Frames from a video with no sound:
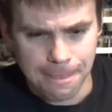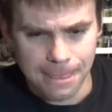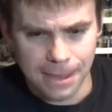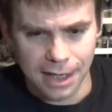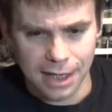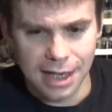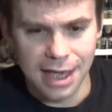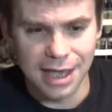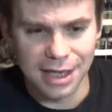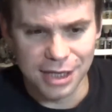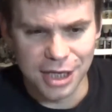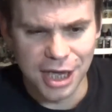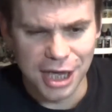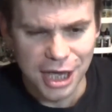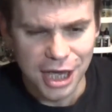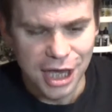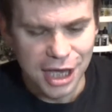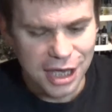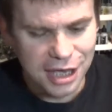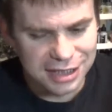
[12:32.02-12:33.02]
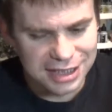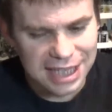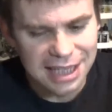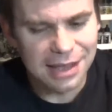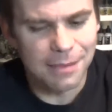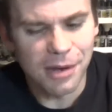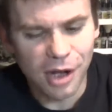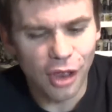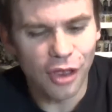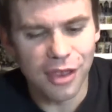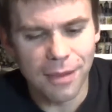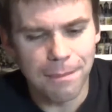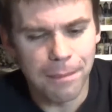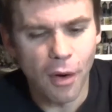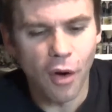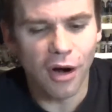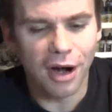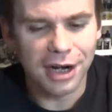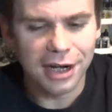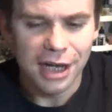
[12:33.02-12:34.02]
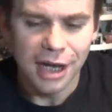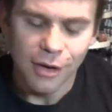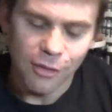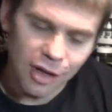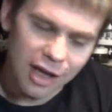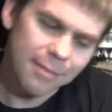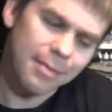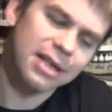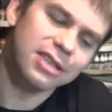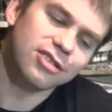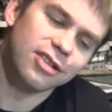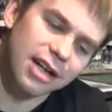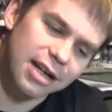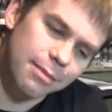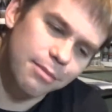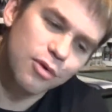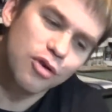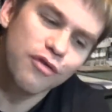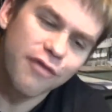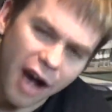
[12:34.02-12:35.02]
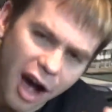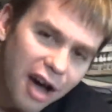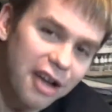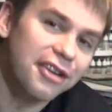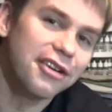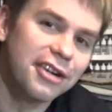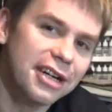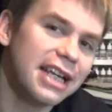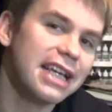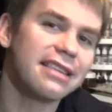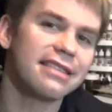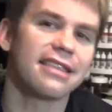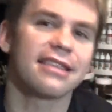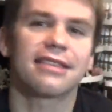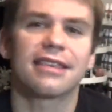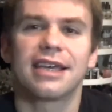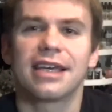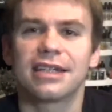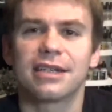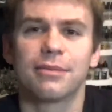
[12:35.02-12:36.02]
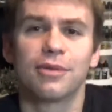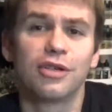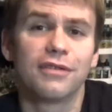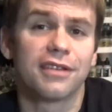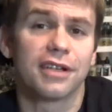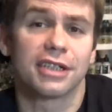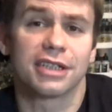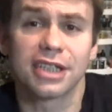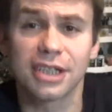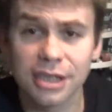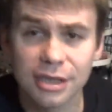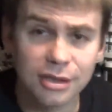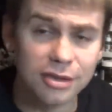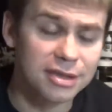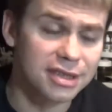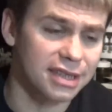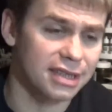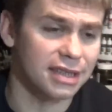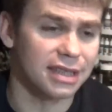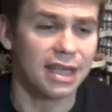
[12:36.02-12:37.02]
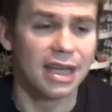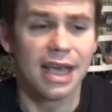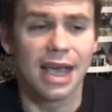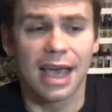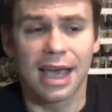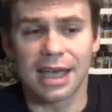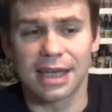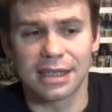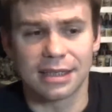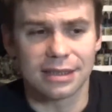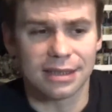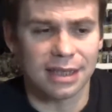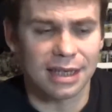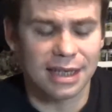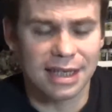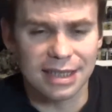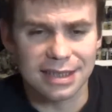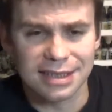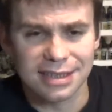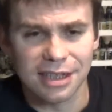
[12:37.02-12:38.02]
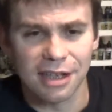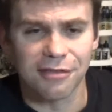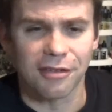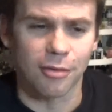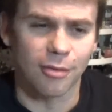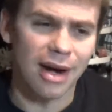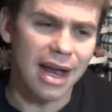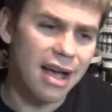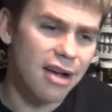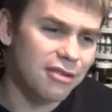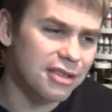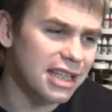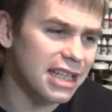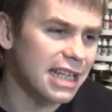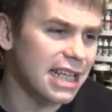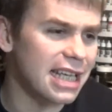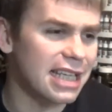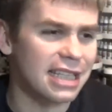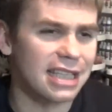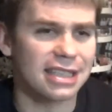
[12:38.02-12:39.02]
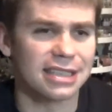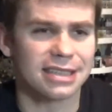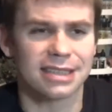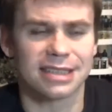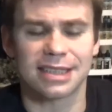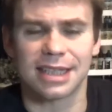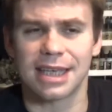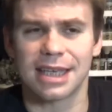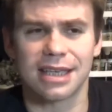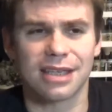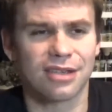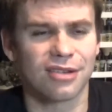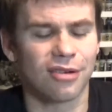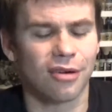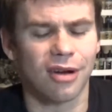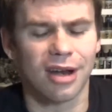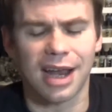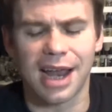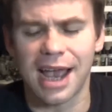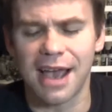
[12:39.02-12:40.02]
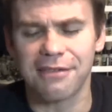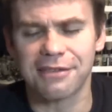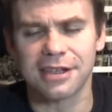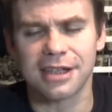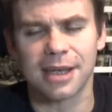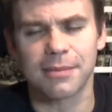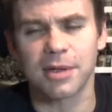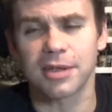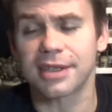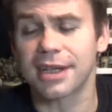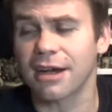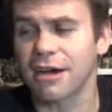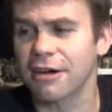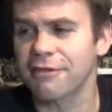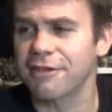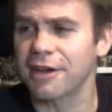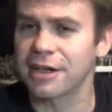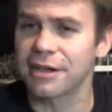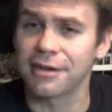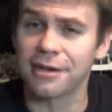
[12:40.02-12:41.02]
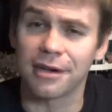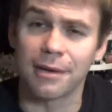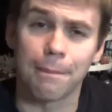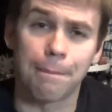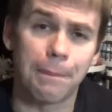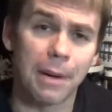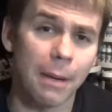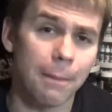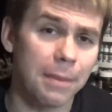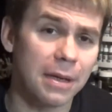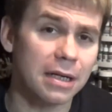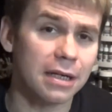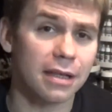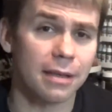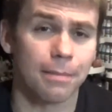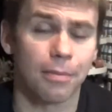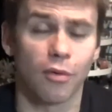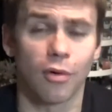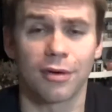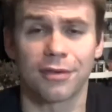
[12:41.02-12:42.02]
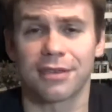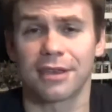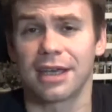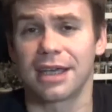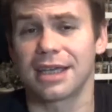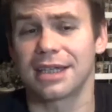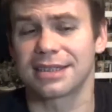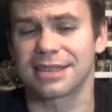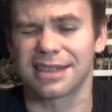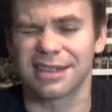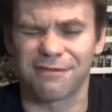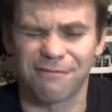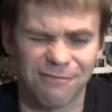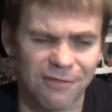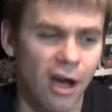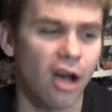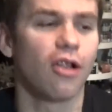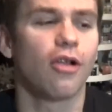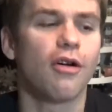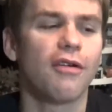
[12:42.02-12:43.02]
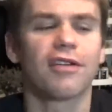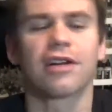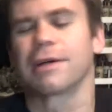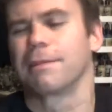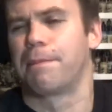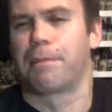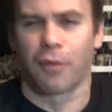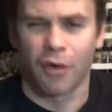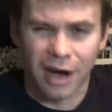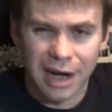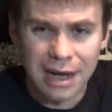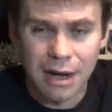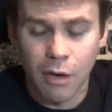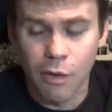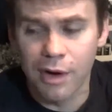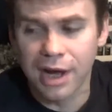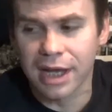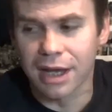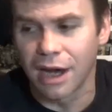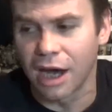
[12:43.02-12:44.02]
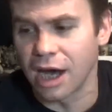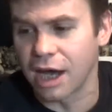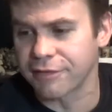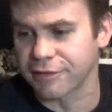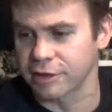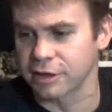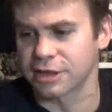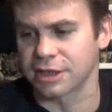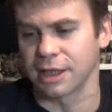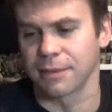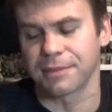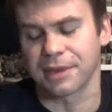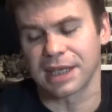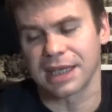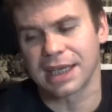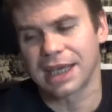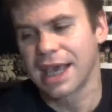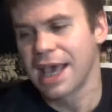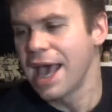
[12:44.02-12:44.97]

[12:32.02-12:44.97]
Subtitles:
It's in the middle of the board while everybody's trying to move underneath the thing to move their dudes and get stuff around it. You're half the time you're terrified you're going to bump into the poor thing and it's going to fall over and break a wing off or something.